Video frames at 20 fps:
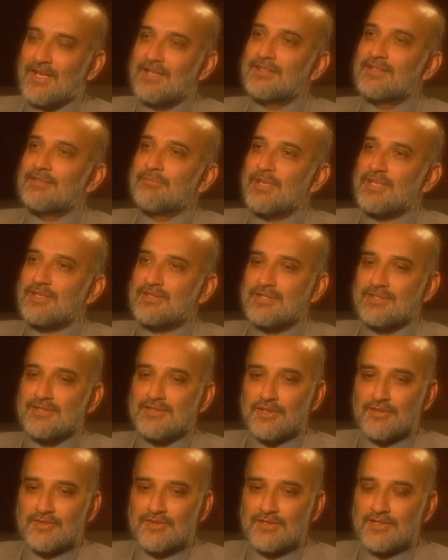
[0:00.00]
And then he makes these
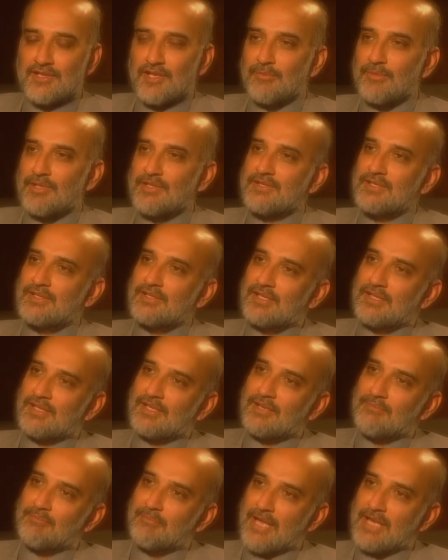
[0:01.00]
notes and comments, and they
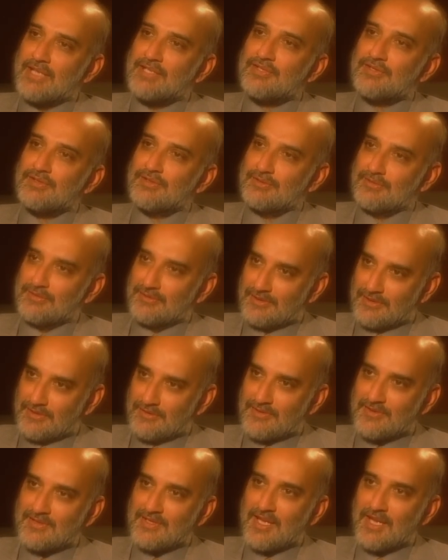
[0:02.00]
come back to you, and then you
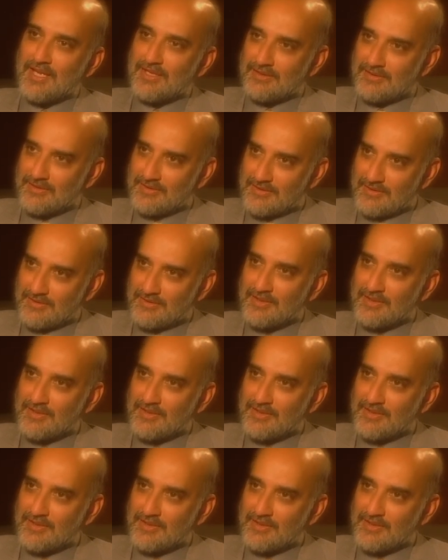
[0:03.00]
decide to, you